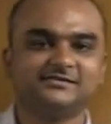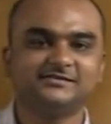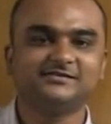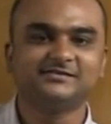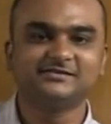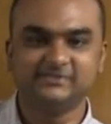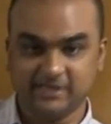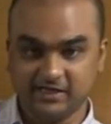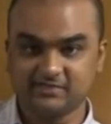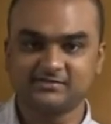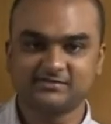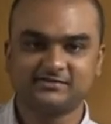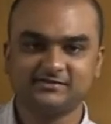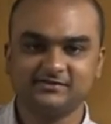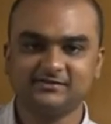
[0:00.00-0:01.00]

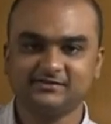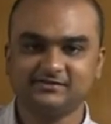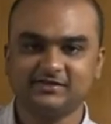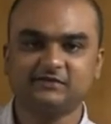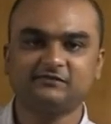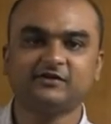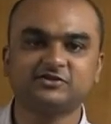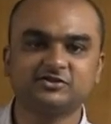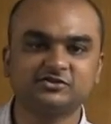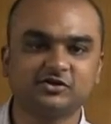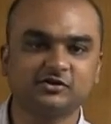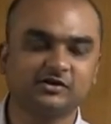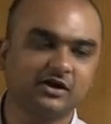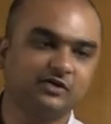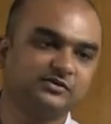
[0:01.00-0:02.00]
Yes, that functions
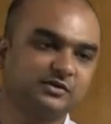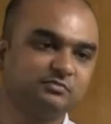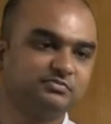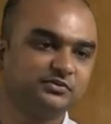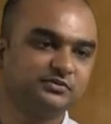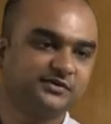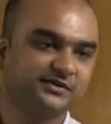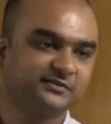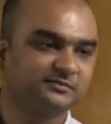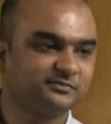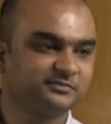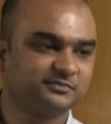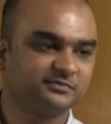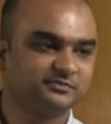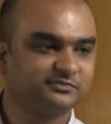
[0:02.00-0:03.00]
on cloud computing.
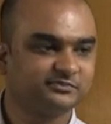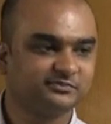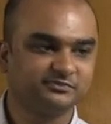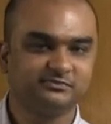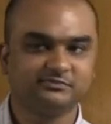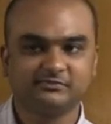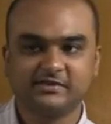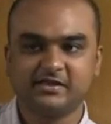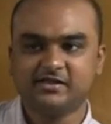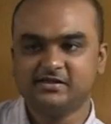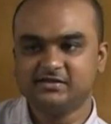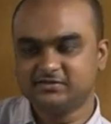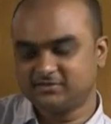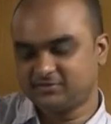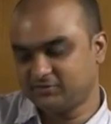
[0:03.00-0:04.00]

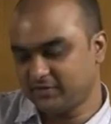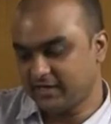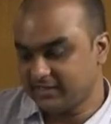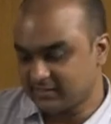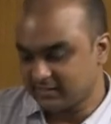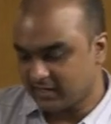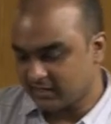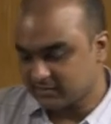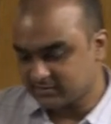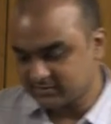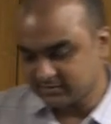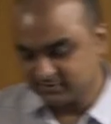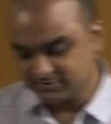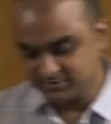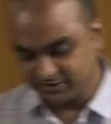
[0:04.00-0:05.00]
See, right, last,
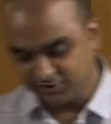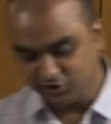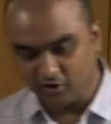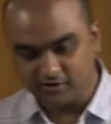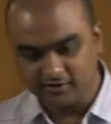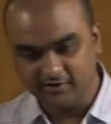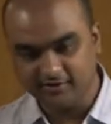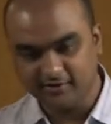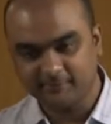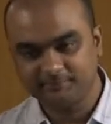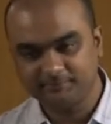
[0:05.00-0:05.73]
secure India.